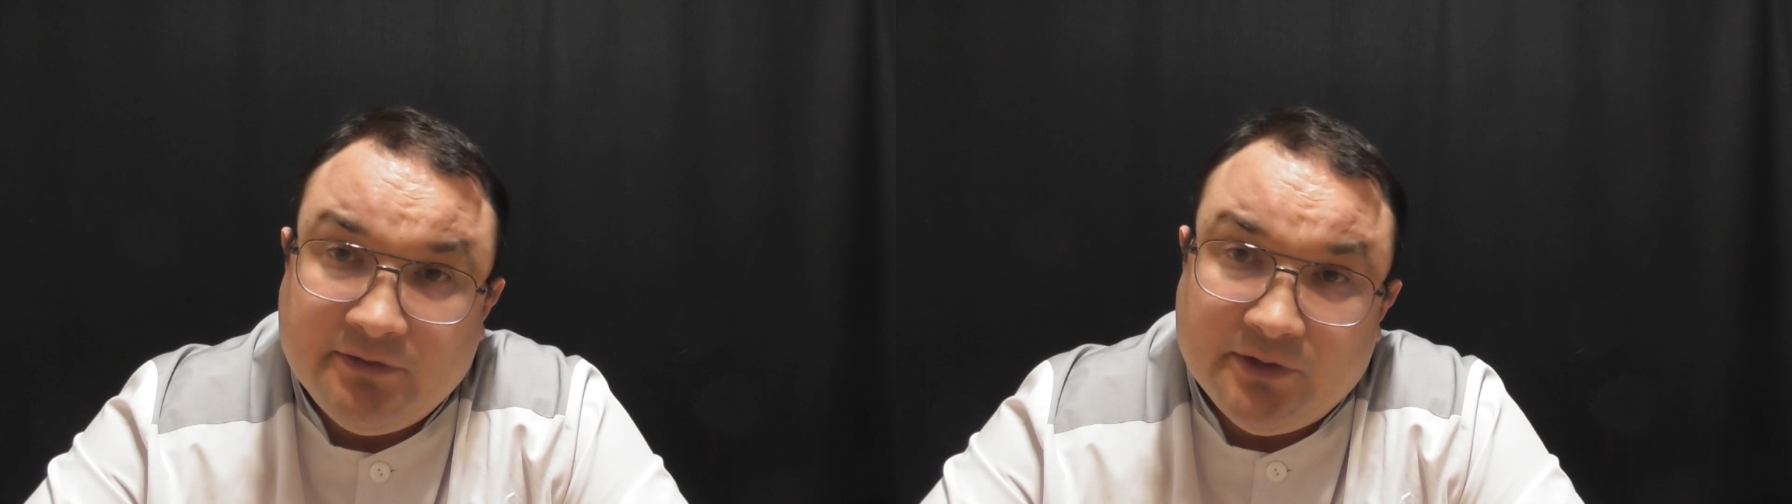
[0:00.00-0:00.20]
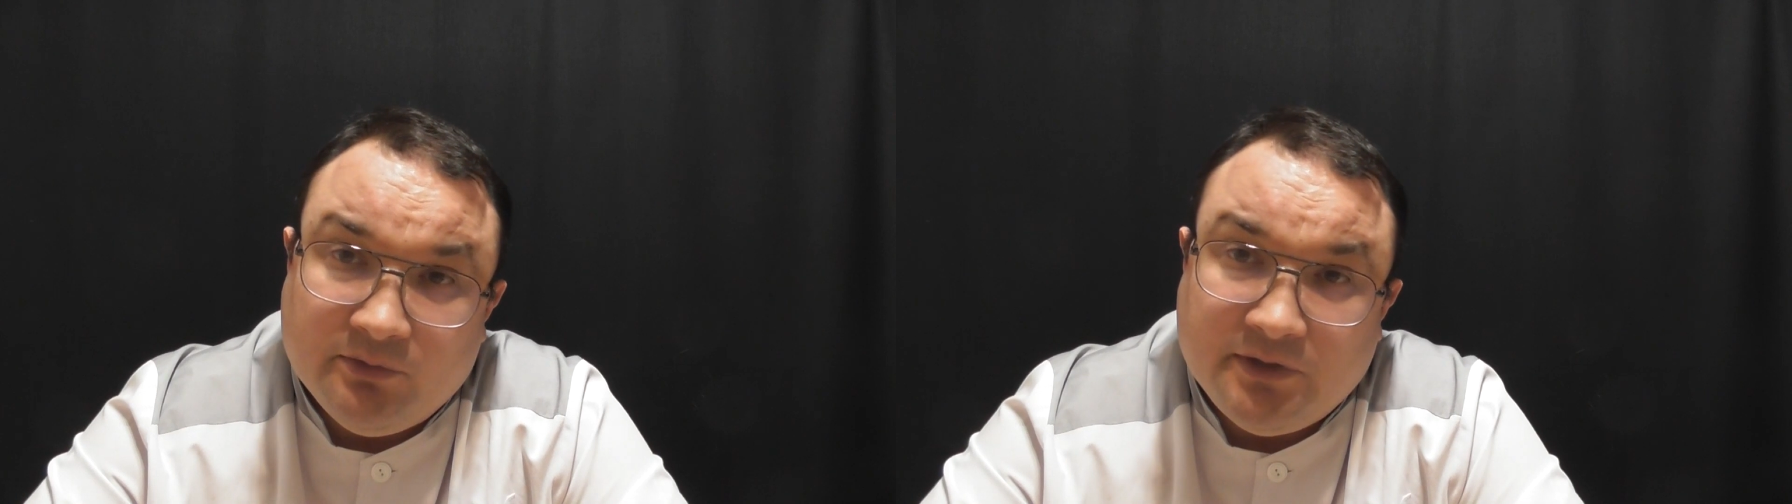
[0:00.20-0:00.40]

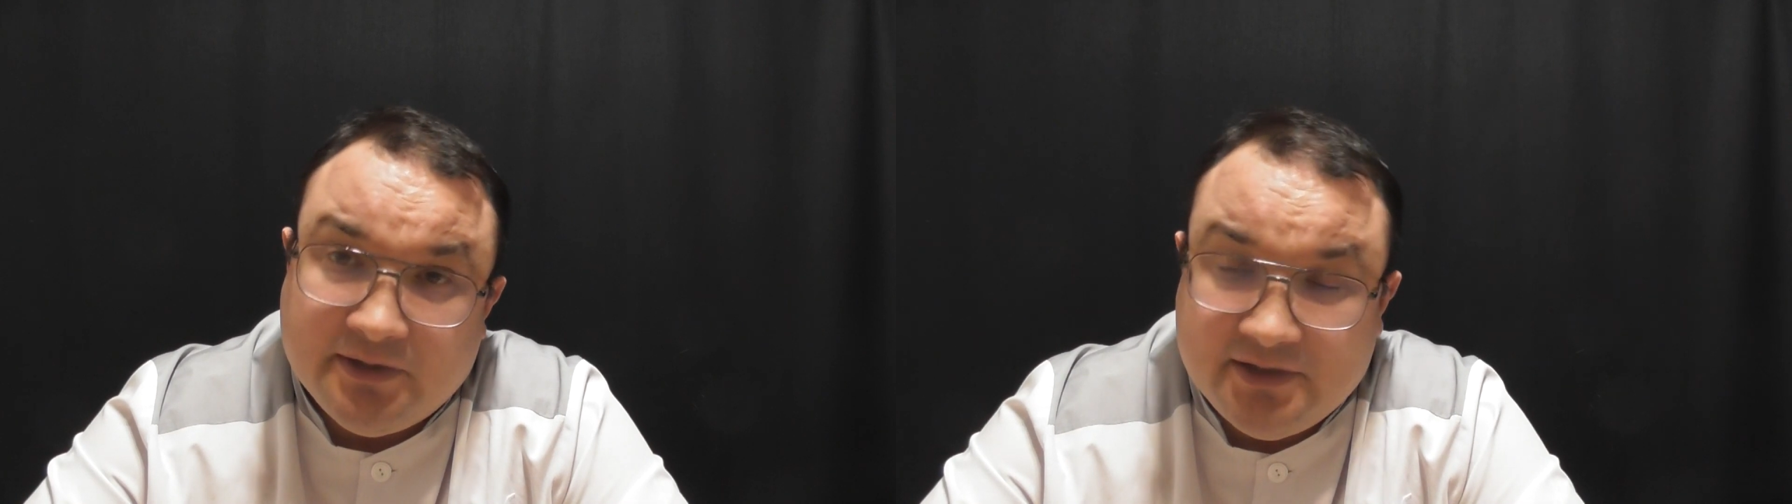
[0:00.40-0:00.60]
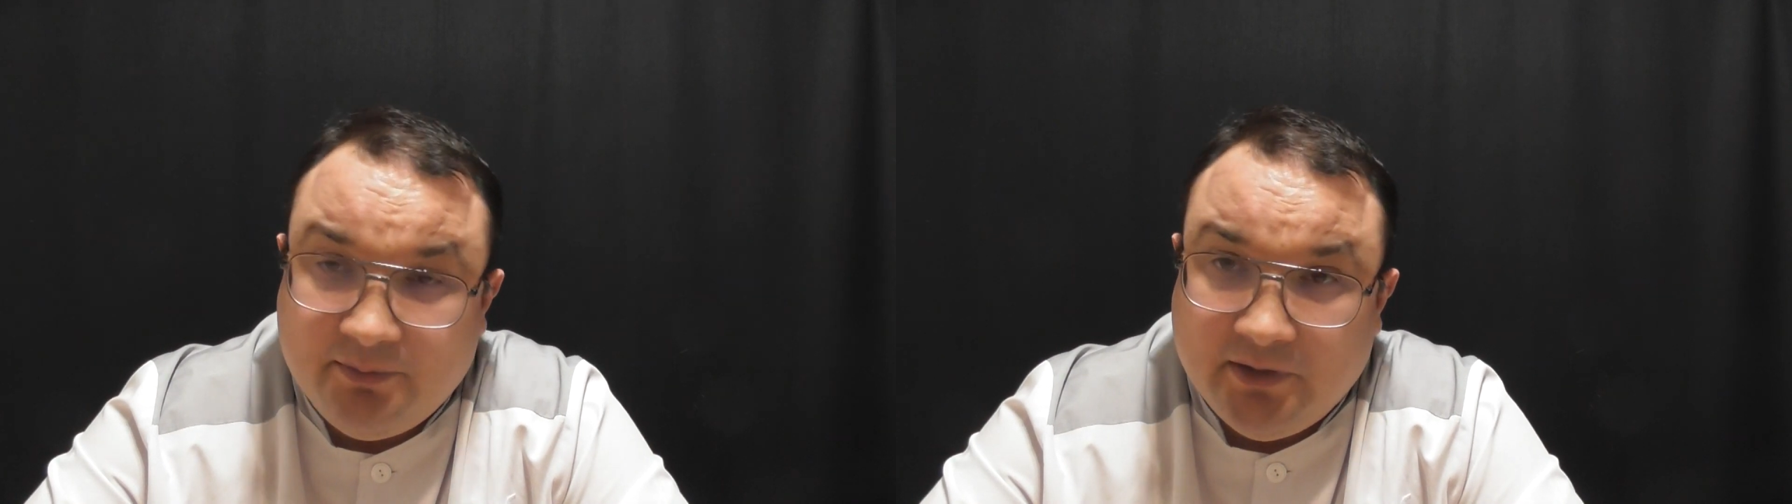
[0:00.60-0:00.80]
taken
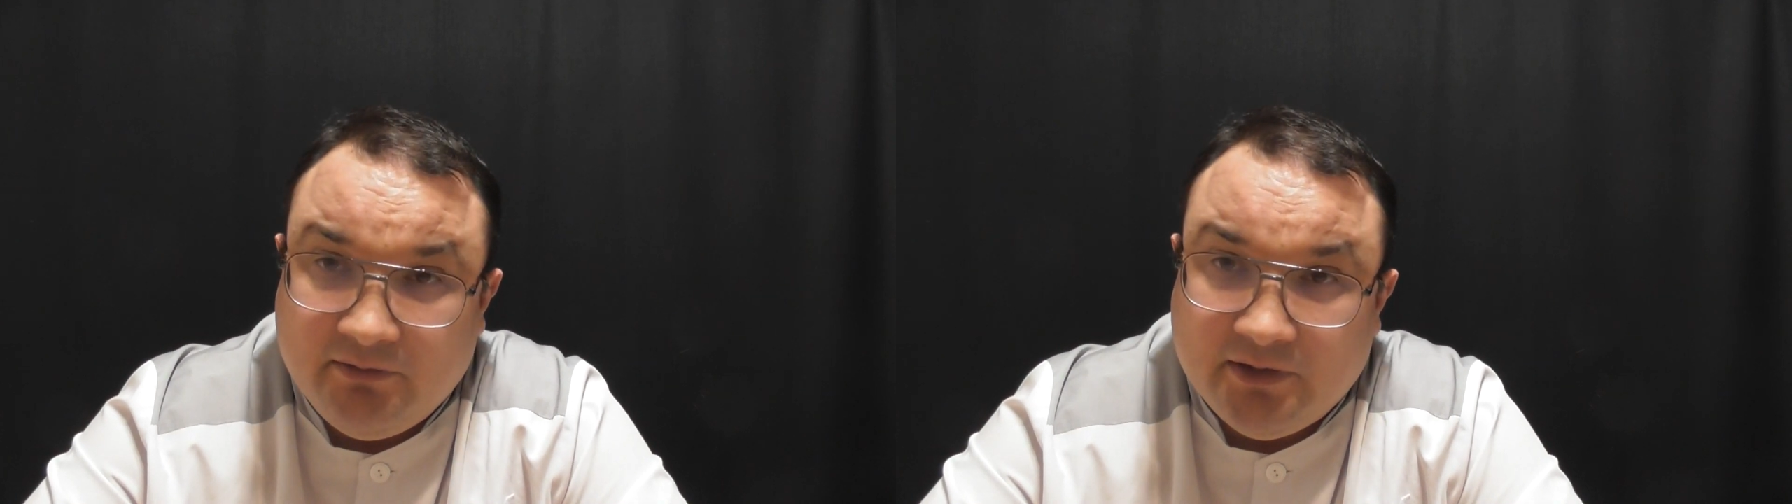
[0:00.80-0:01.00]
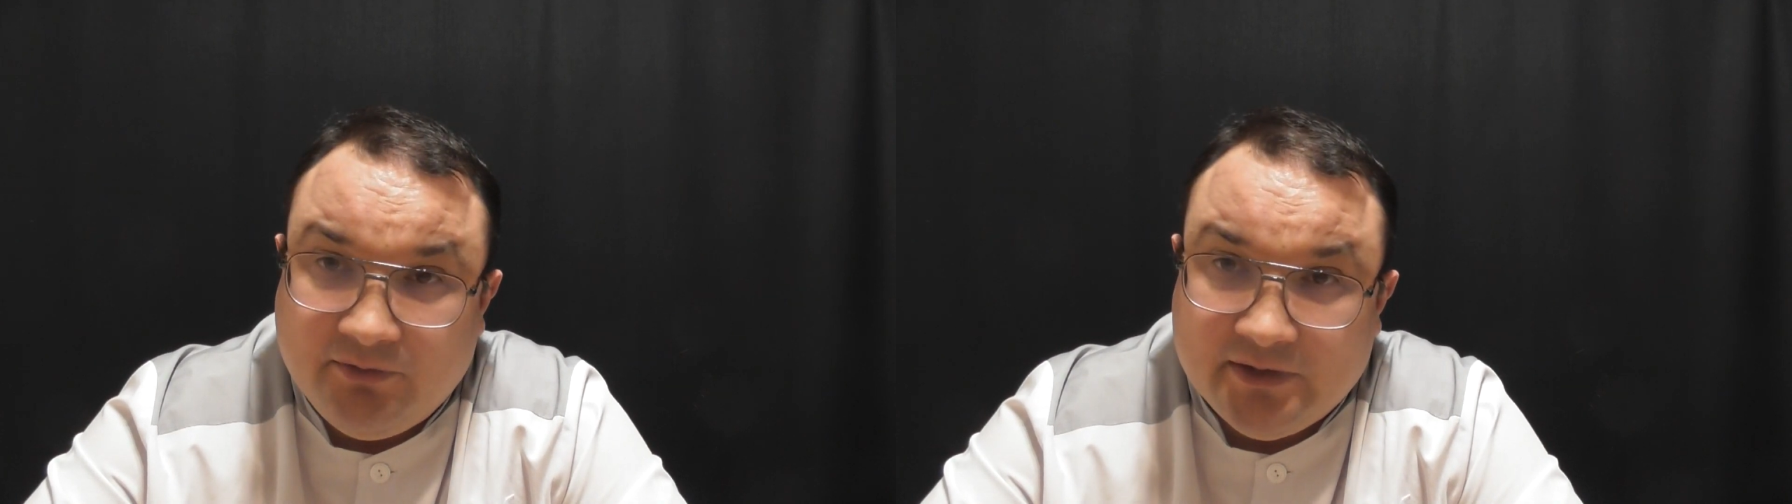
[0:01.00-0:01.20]
from this
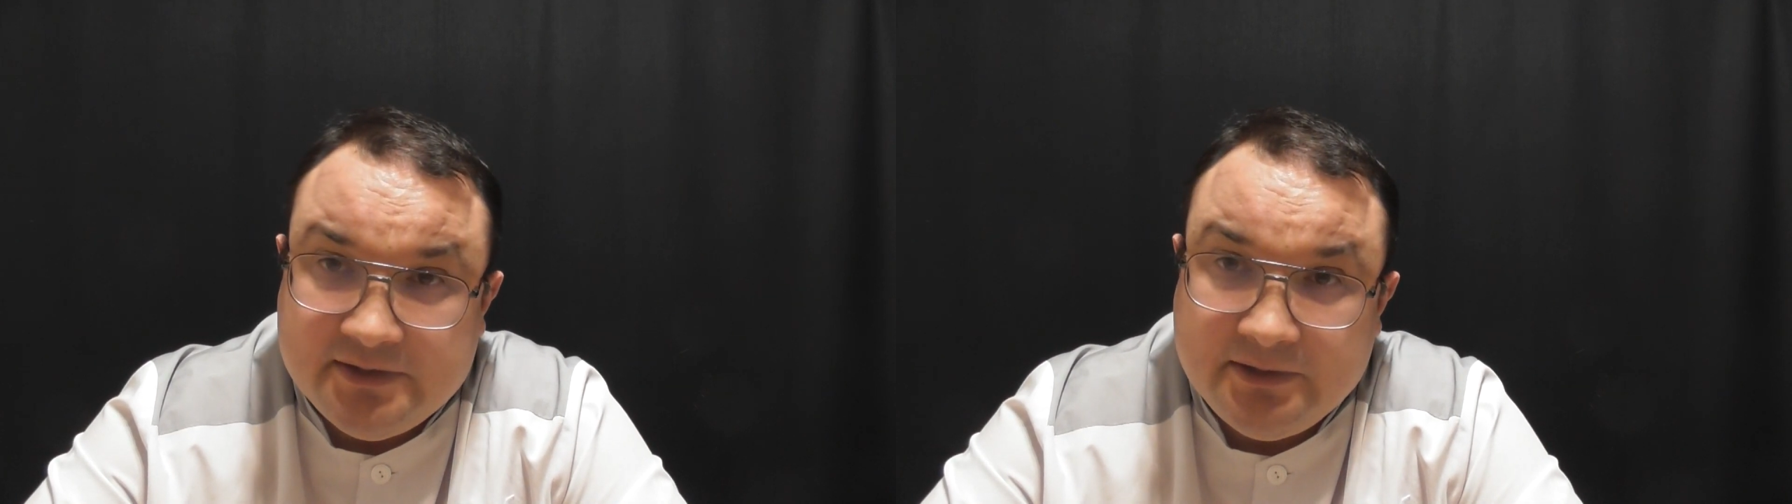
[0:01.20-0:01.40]
patient,